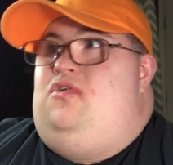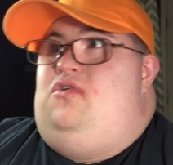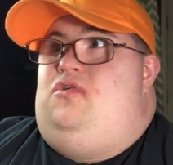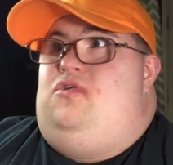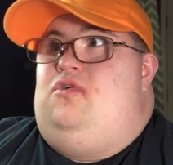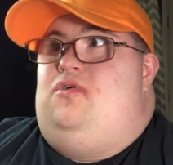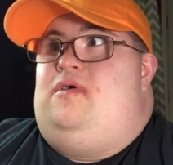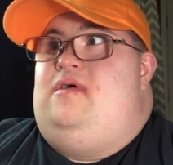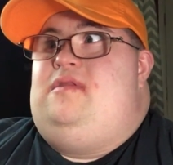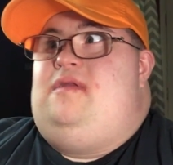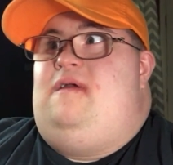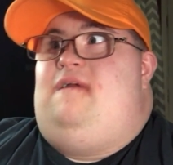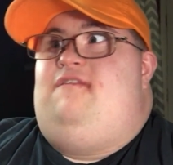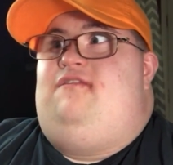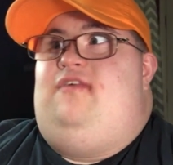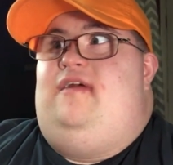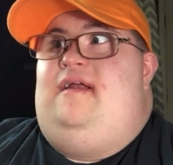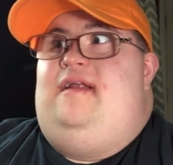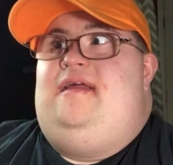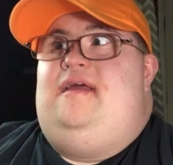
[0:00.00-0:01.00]
join their
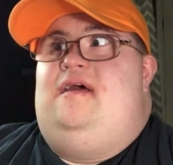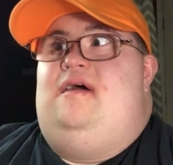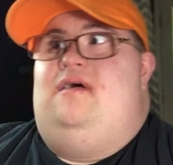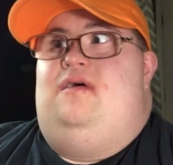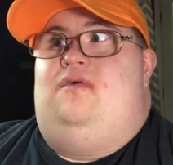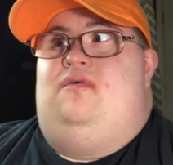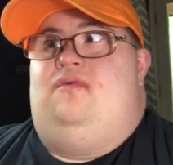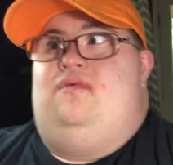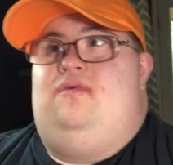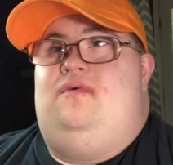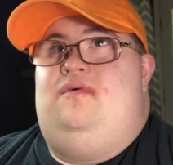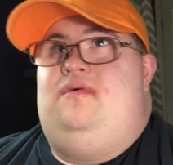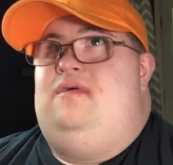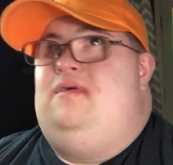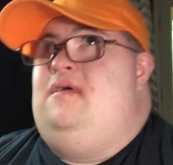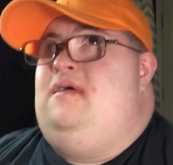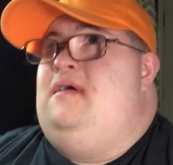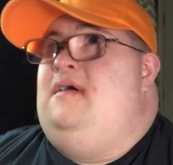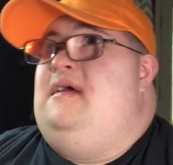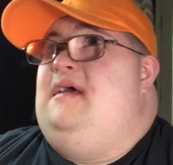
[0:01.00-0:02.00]
video.
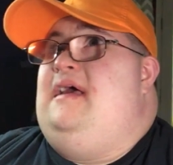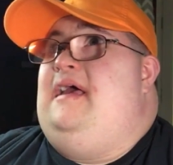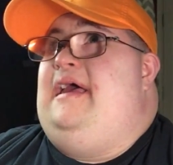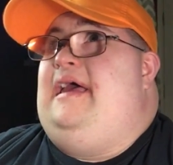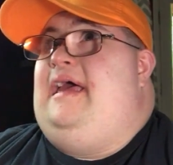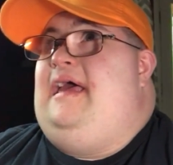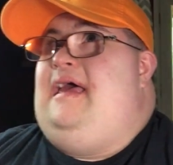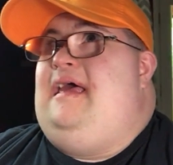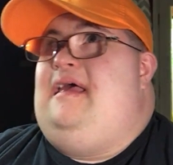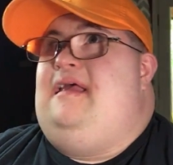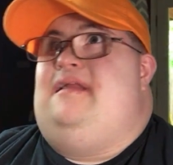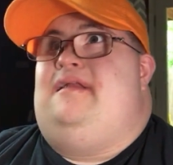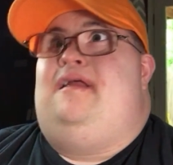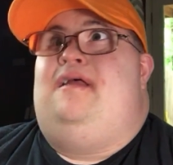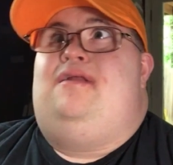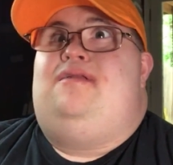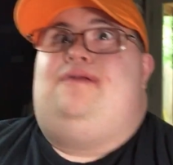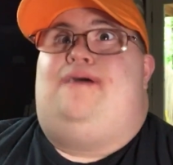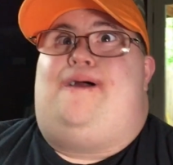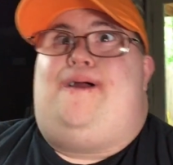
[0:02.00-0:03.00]
And,
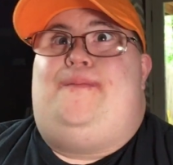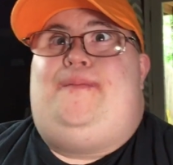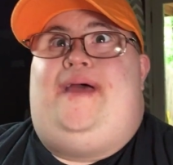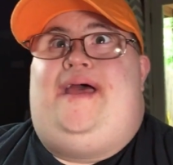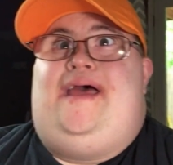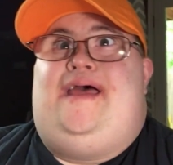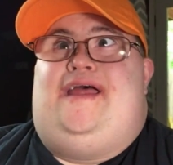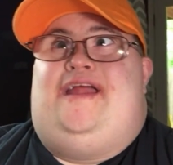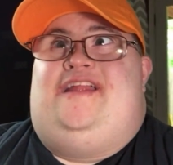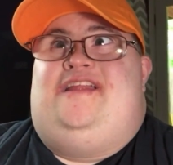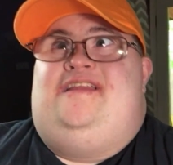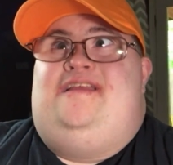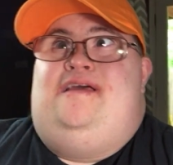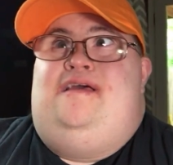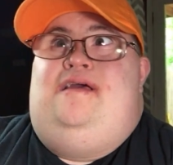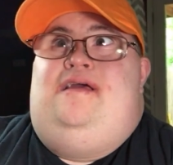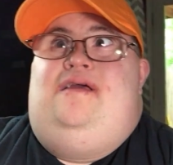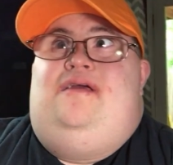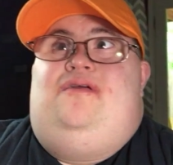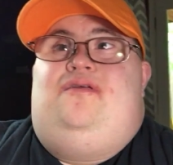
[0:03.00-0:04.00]
Darman,
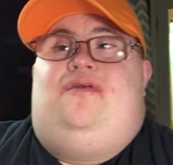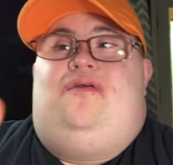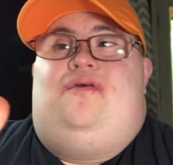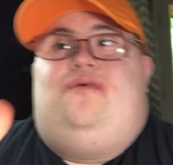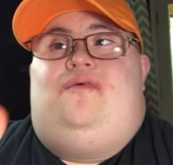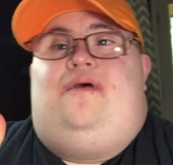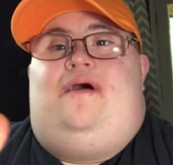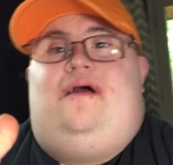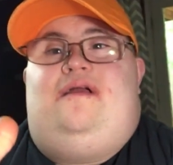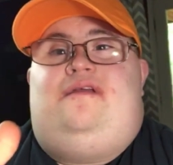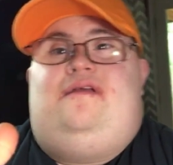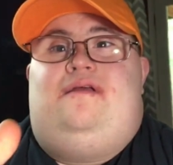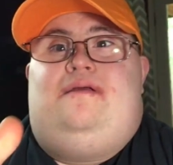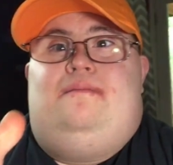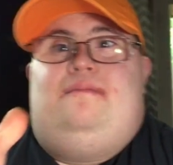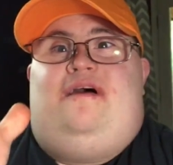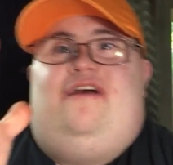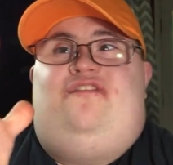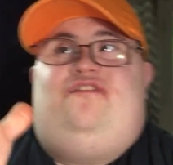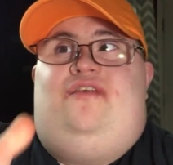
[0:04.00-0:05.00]
you're watching
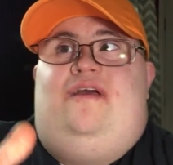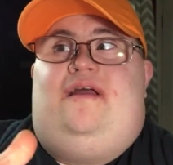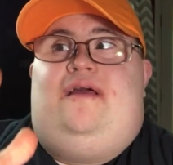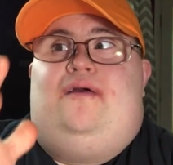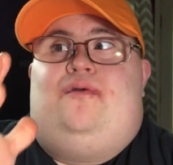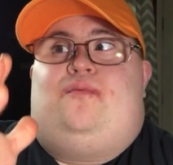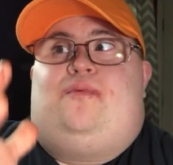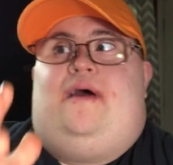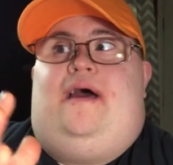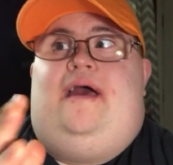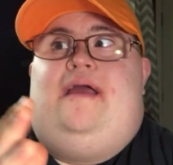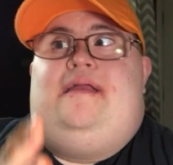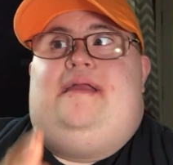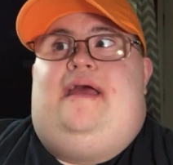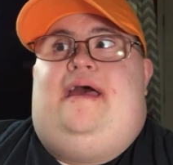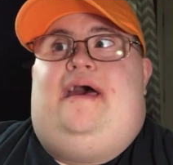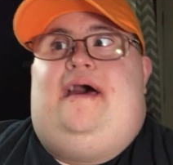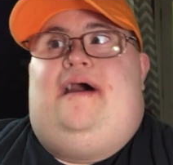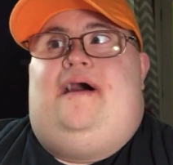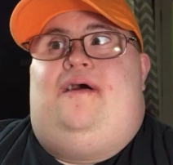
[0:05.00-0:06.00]
my video right
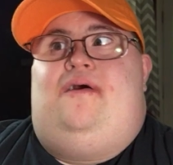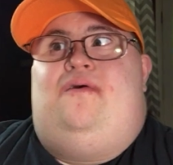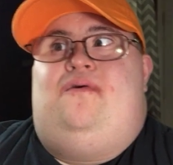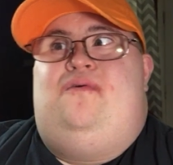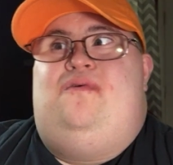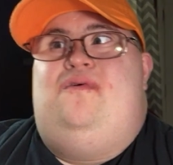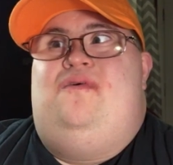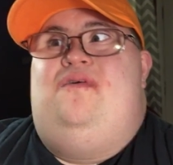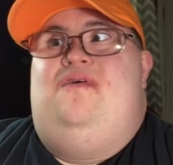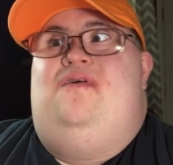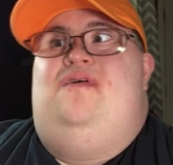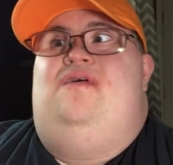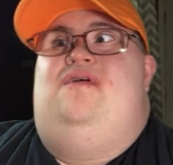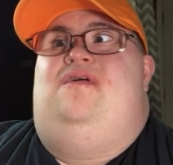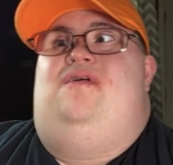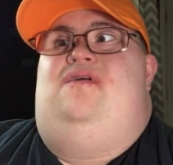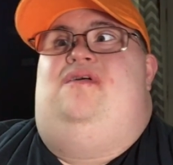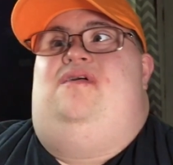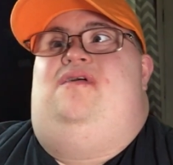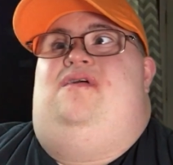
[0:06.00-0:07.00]
now.
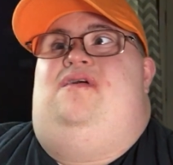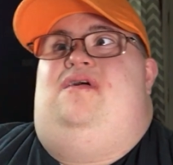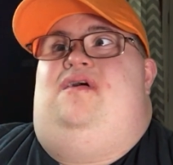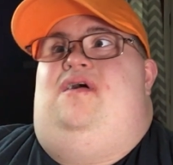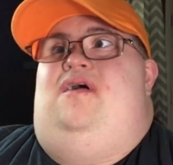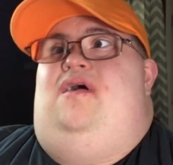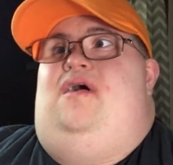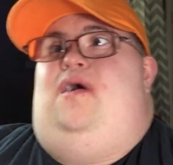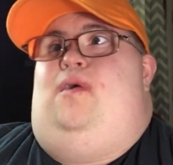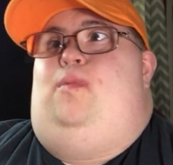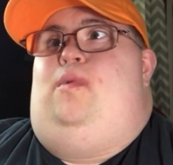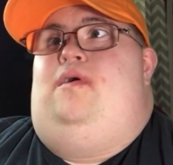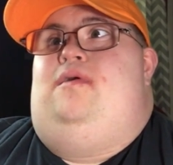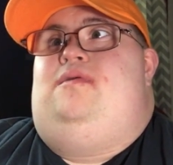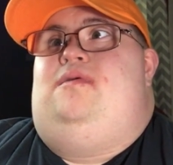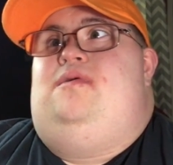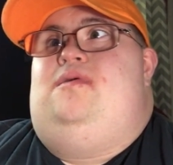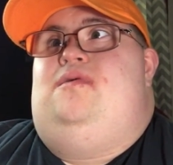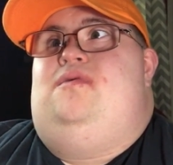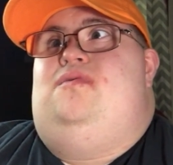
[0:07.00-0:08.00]
I want
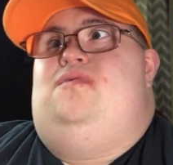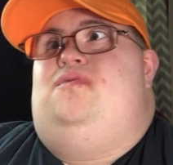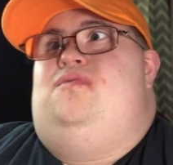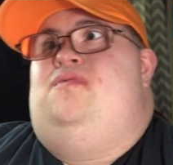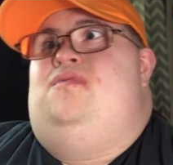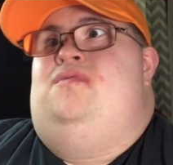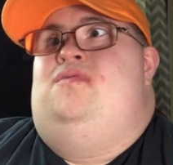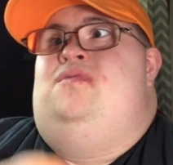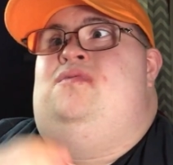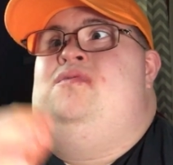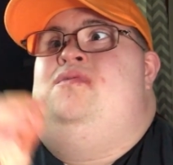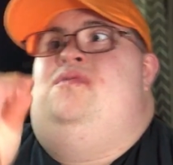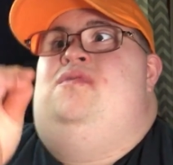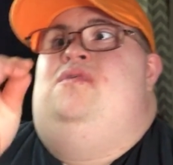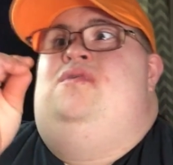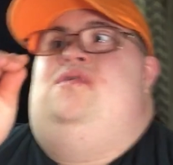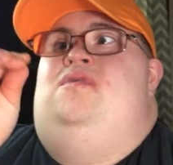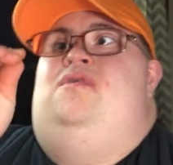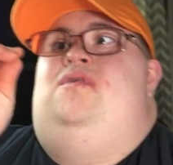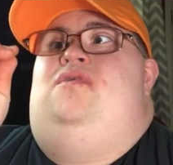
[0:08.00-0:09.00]
to
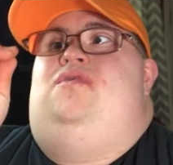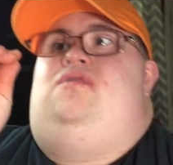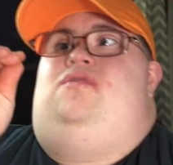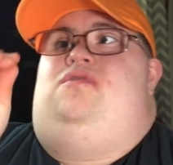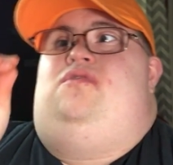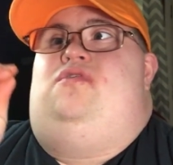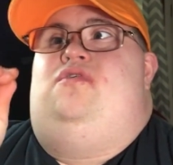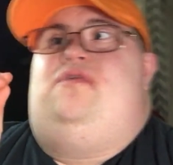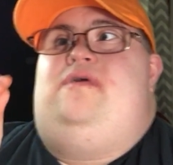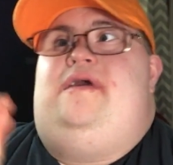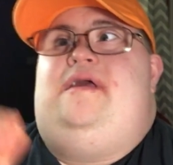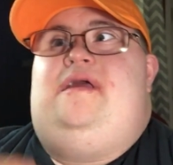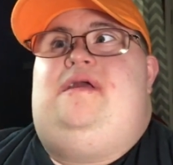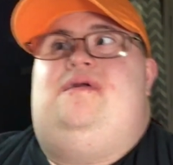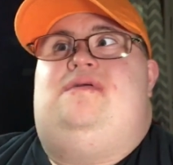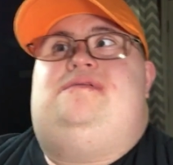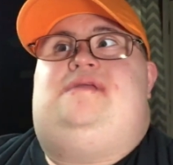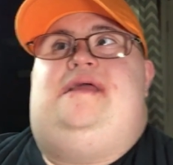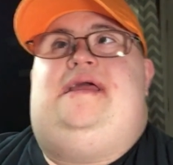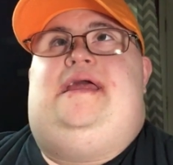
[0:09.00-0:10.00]
join
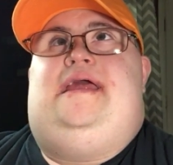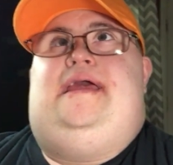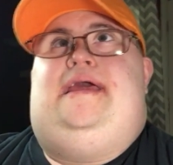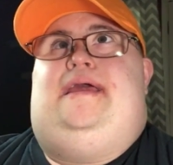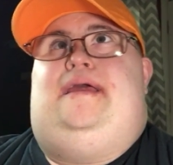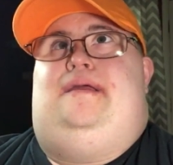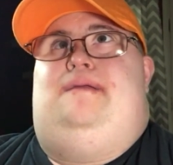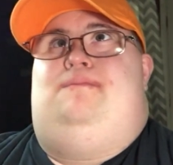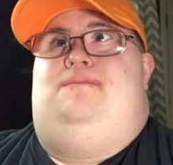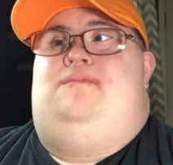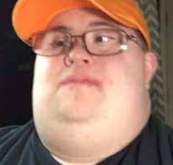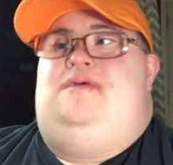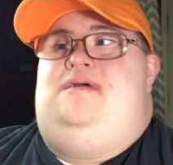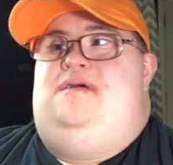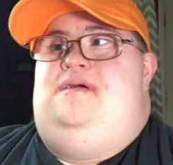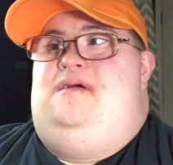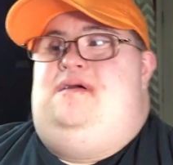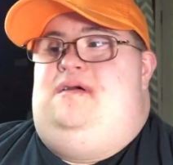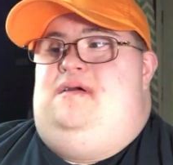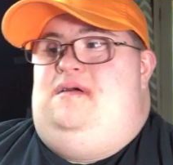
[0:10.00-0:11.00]
your team.
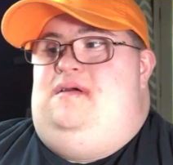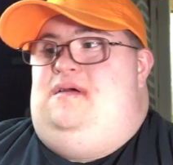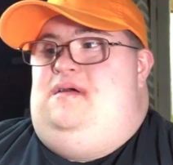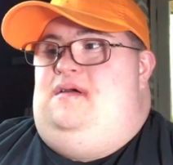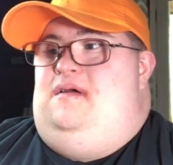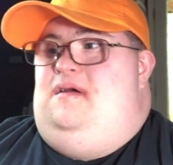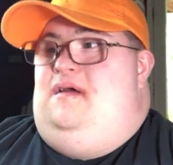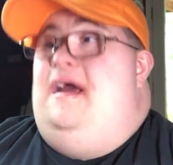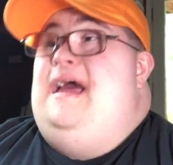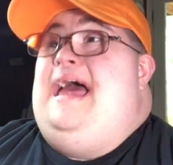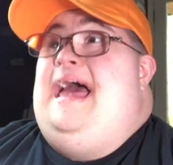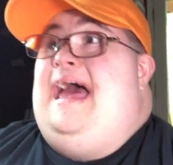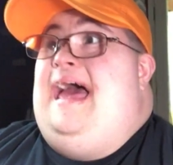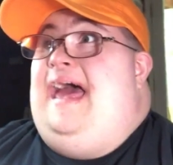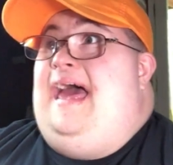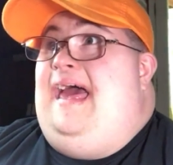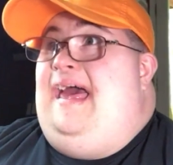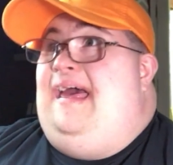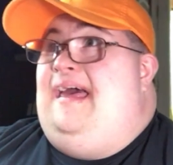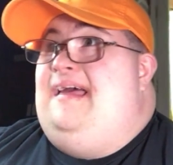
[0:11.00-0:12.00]

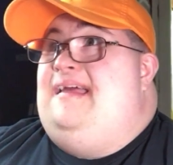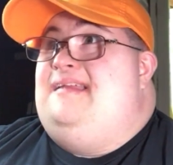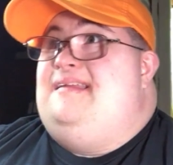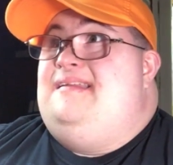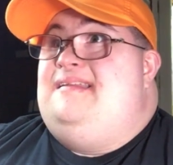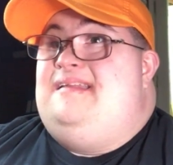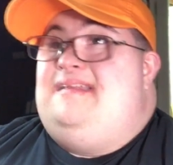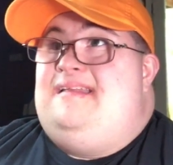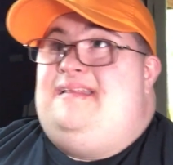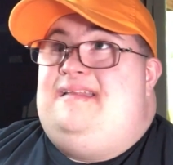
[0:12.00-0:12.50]
And